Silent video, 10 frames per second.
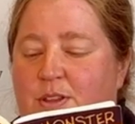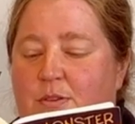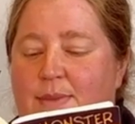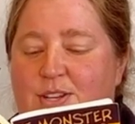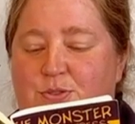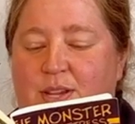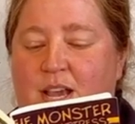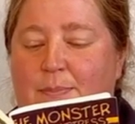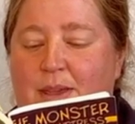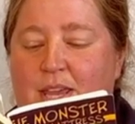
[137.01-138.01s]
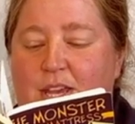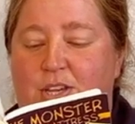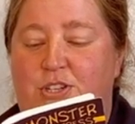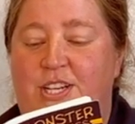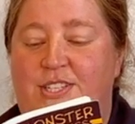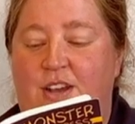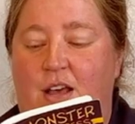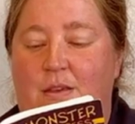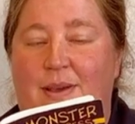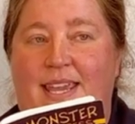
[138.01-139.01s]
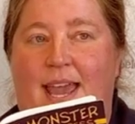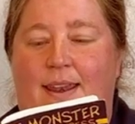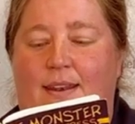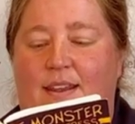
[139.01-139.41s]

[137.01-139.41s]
with her measuring cup, she saw them again.